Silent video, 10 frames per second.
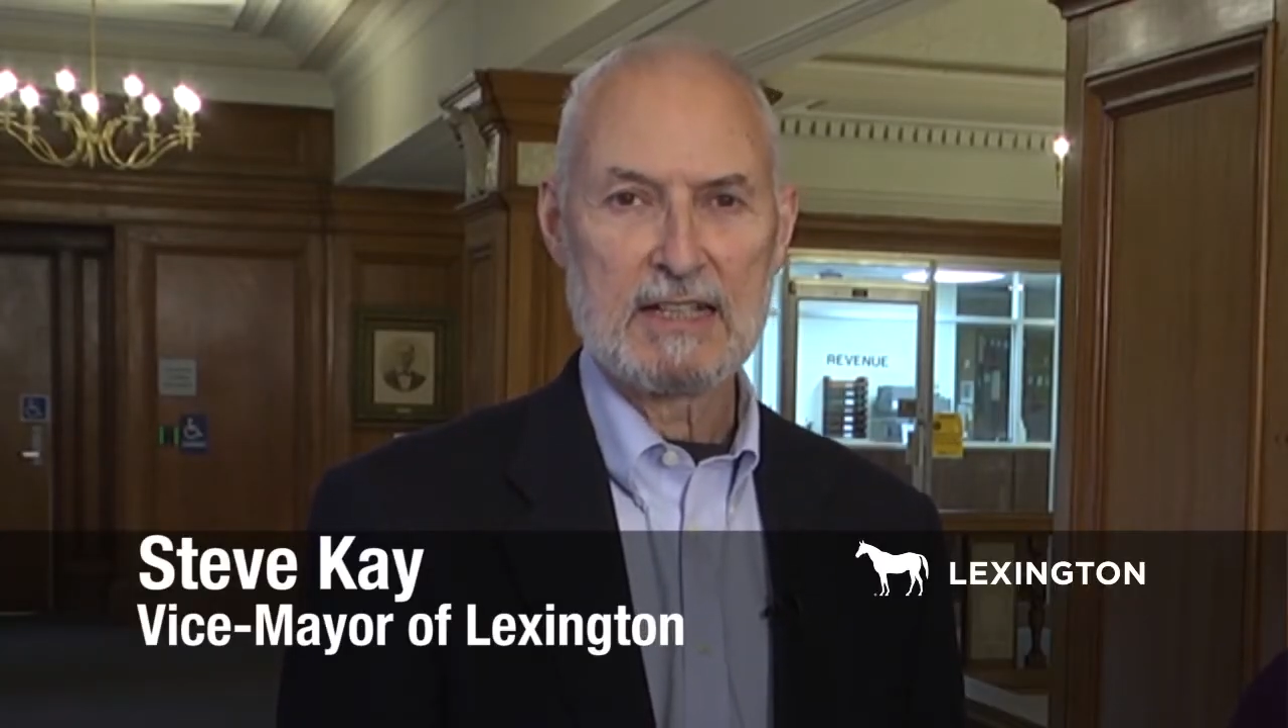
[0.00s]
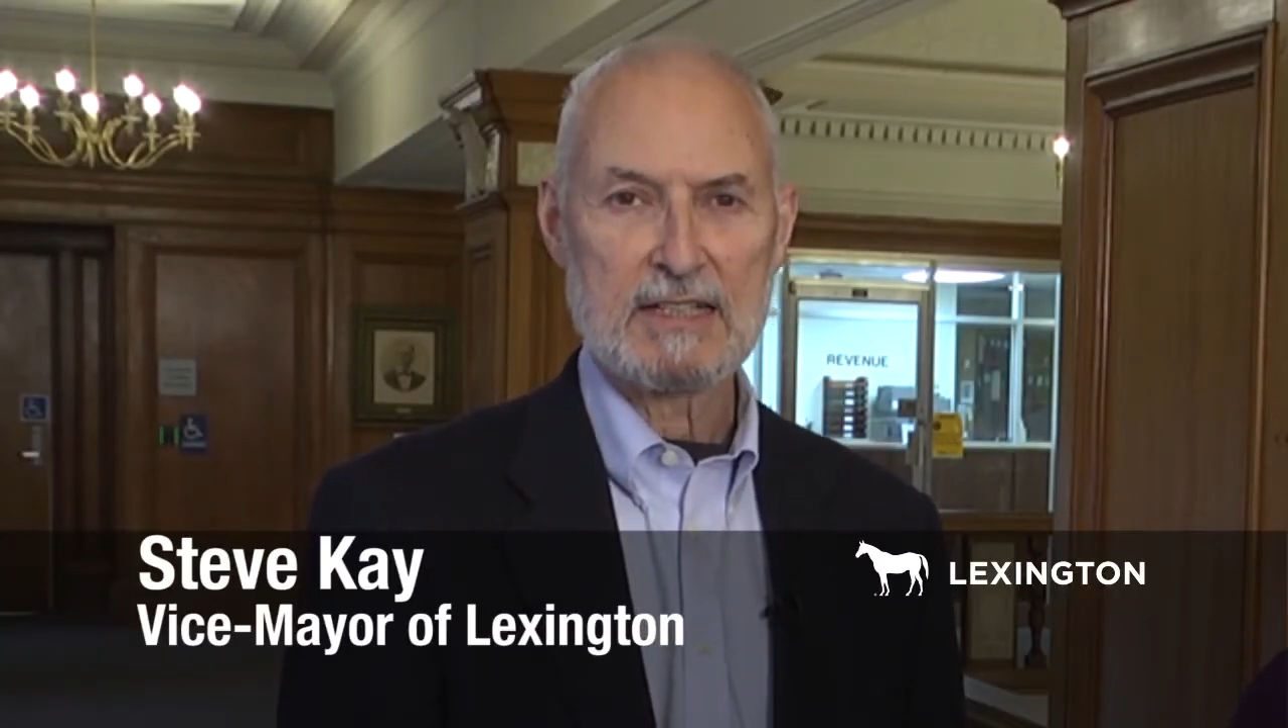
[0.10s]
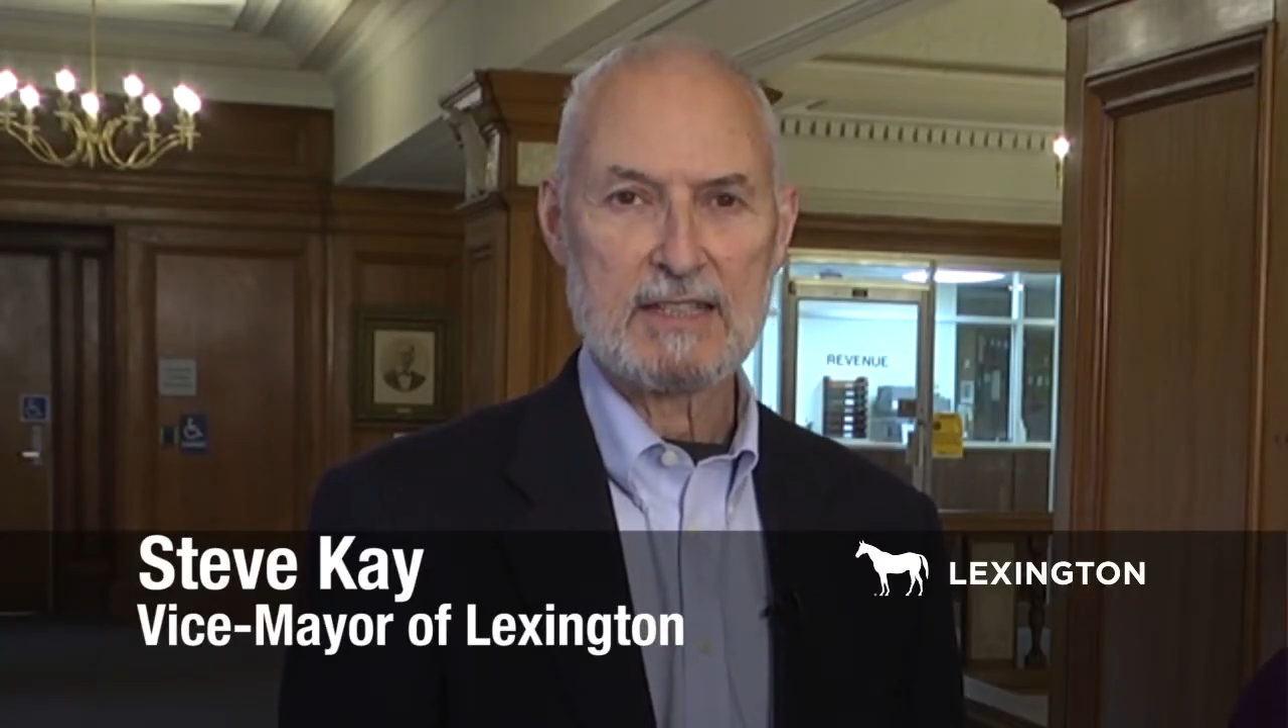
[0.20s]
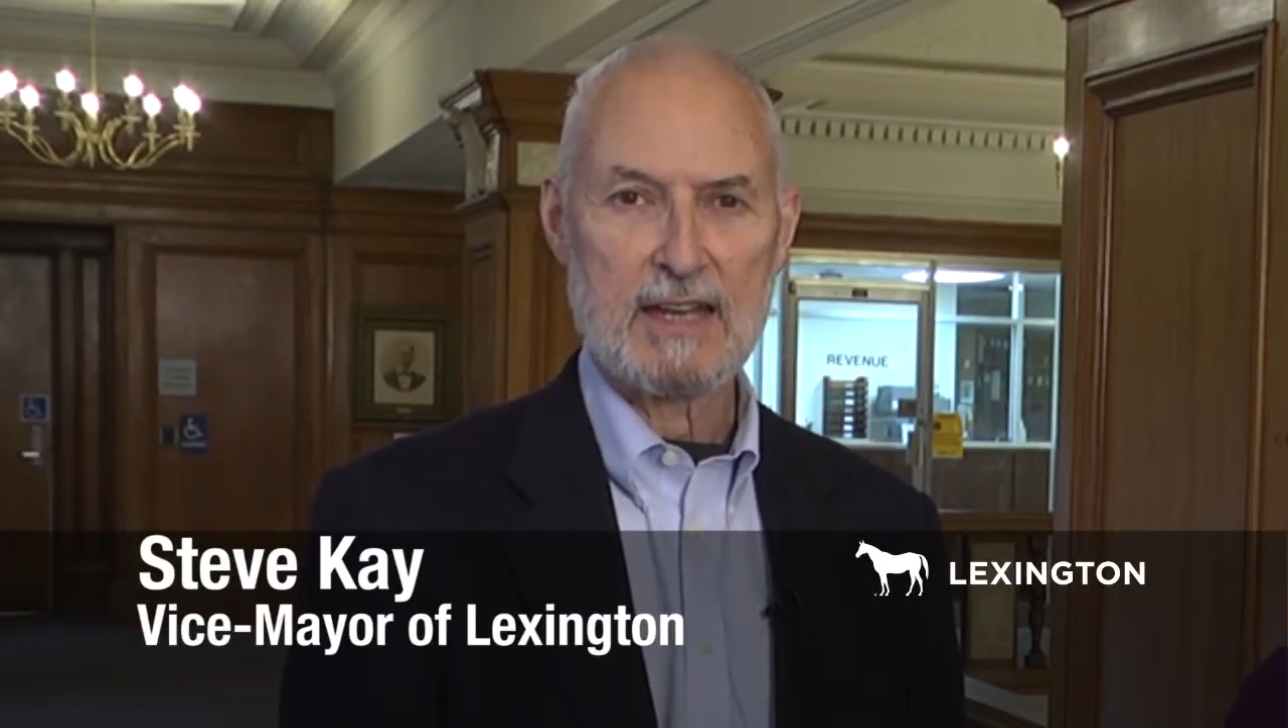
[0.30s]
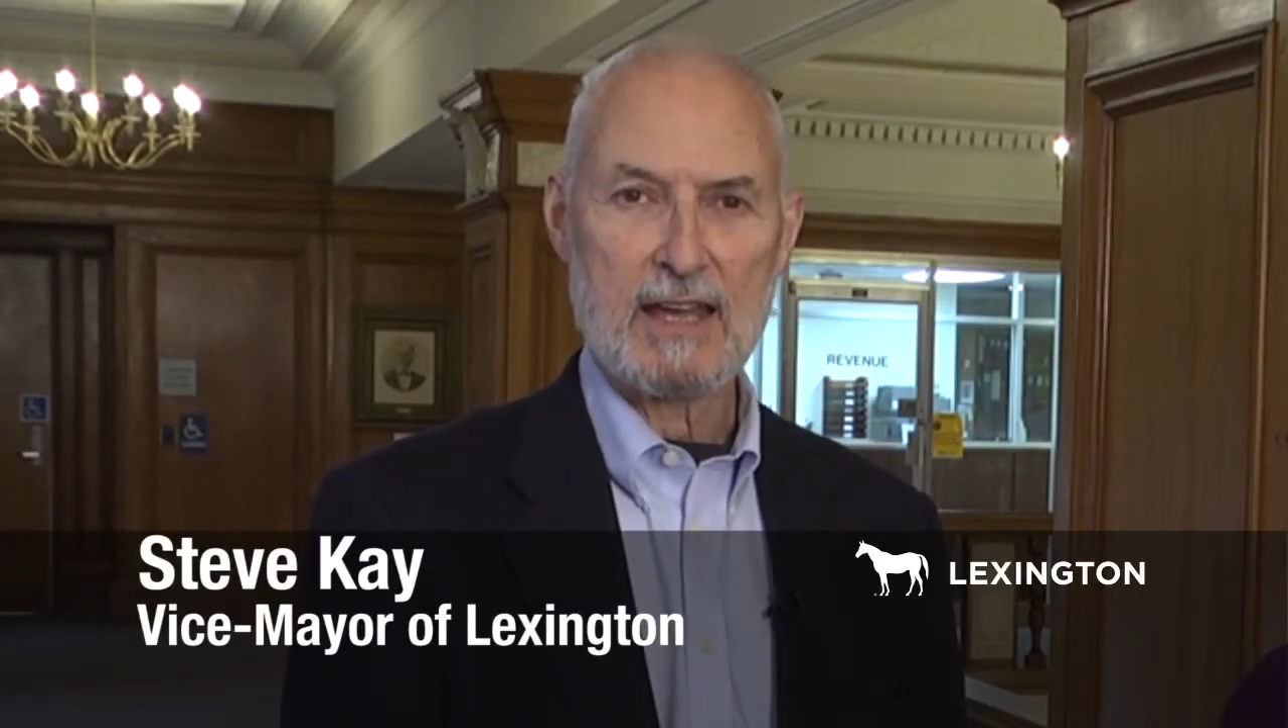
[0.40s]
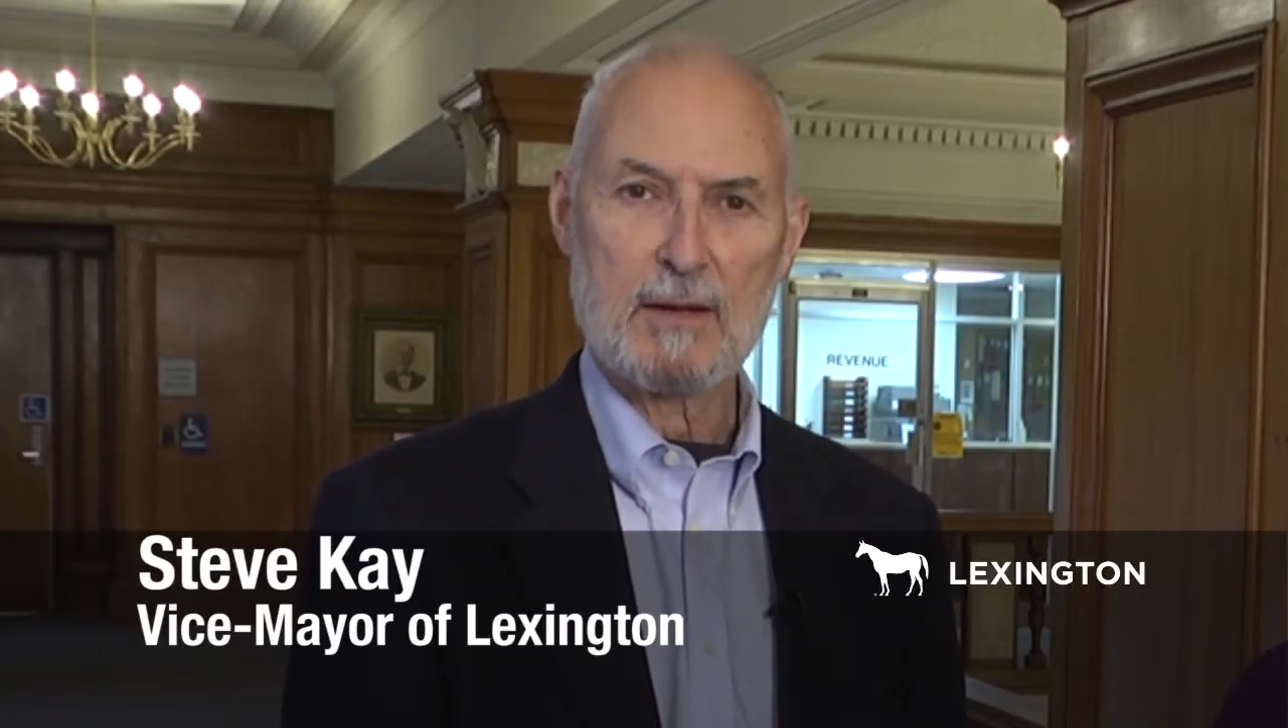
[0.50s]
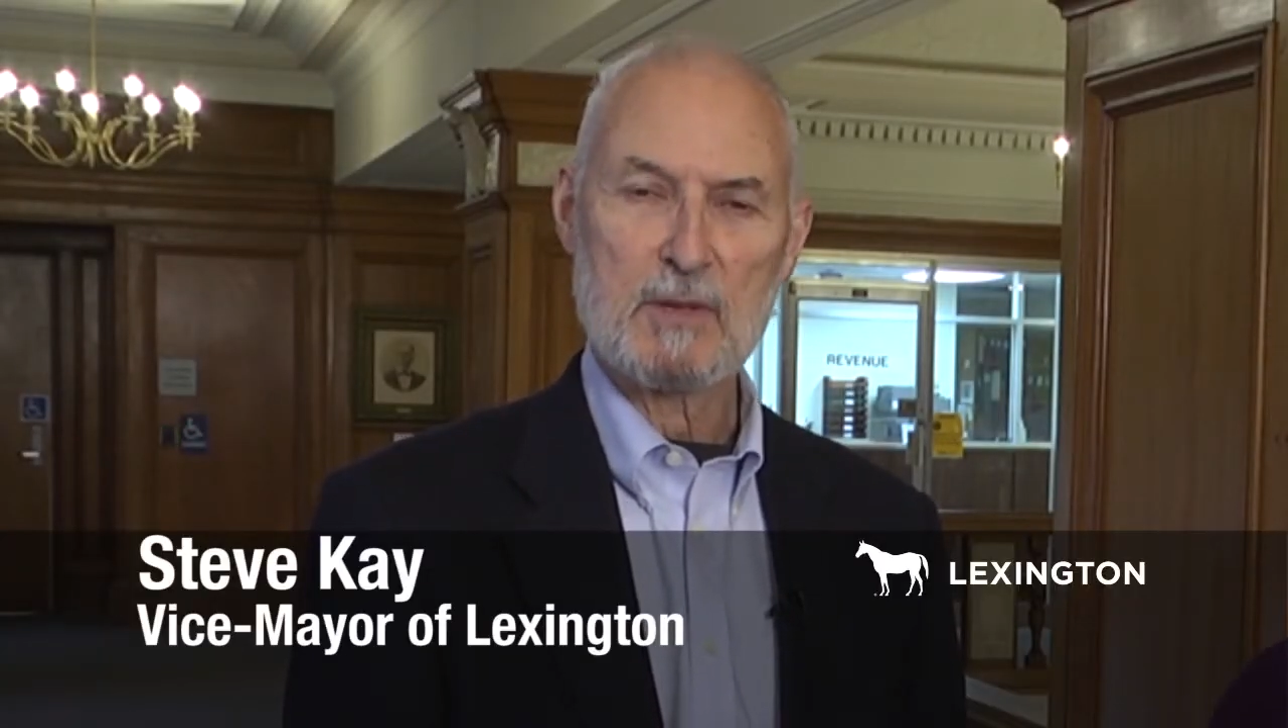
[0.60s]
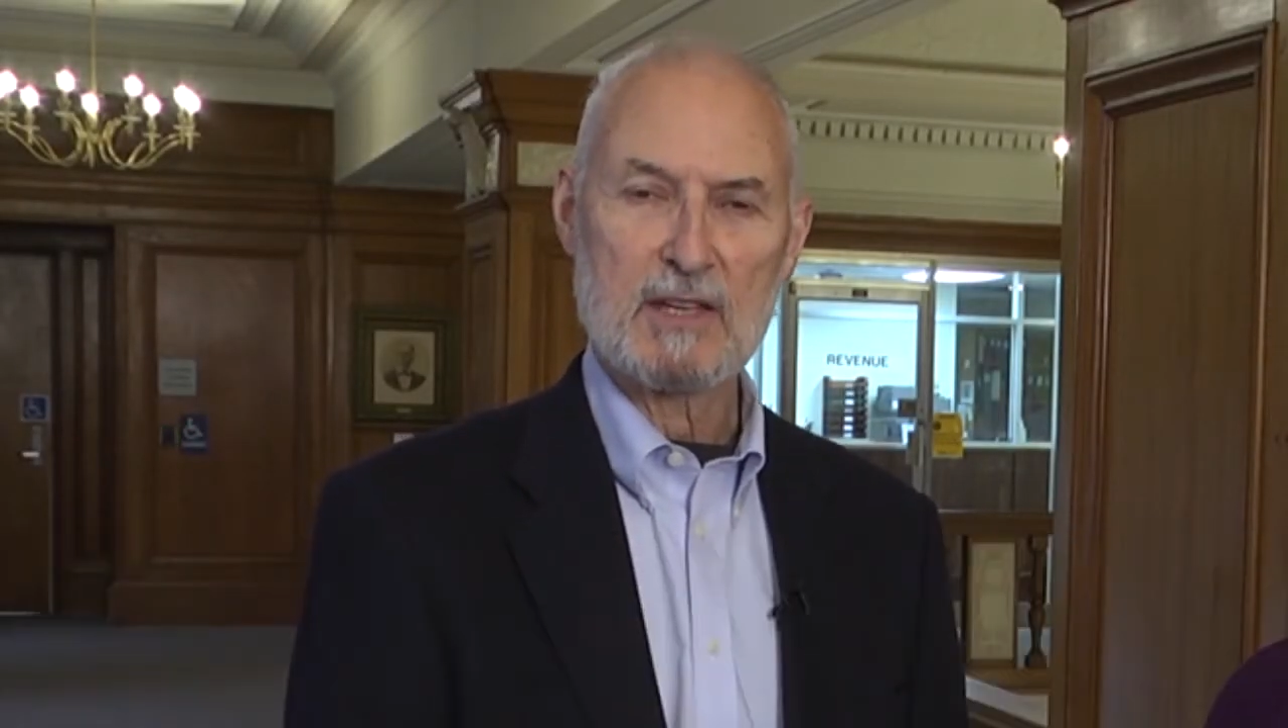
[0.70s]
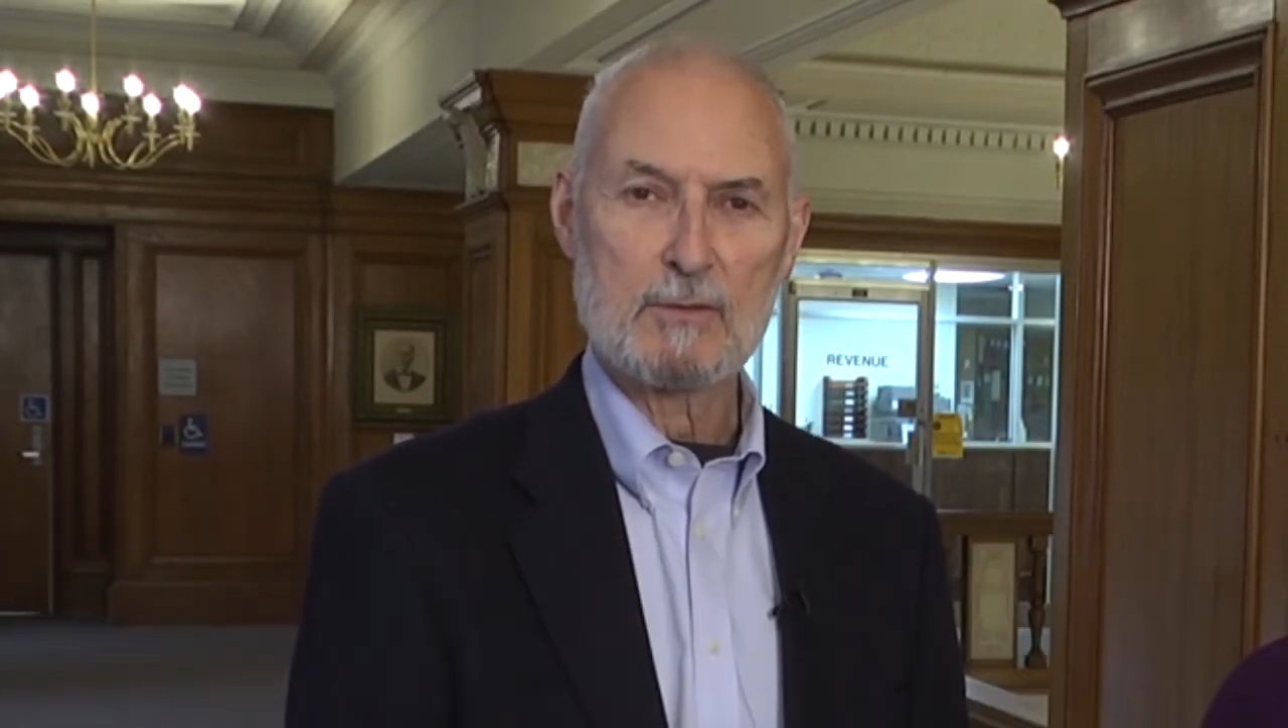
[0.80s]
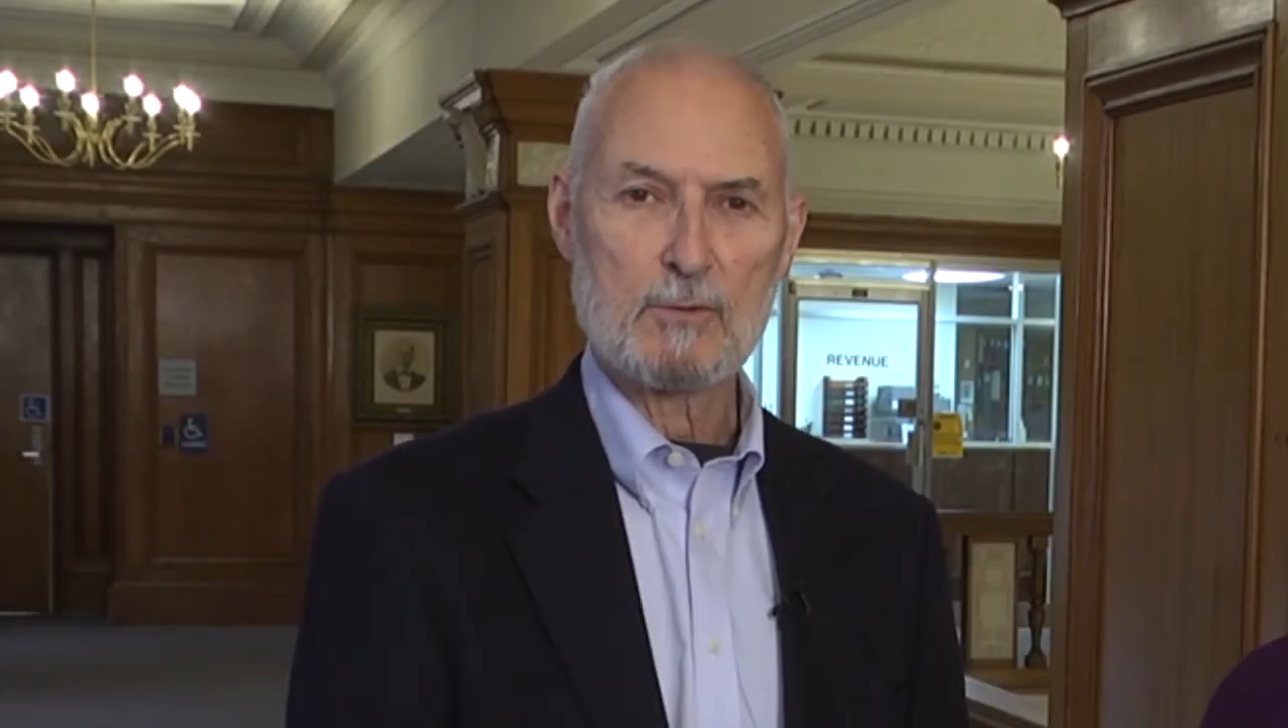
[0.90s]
And today I'm here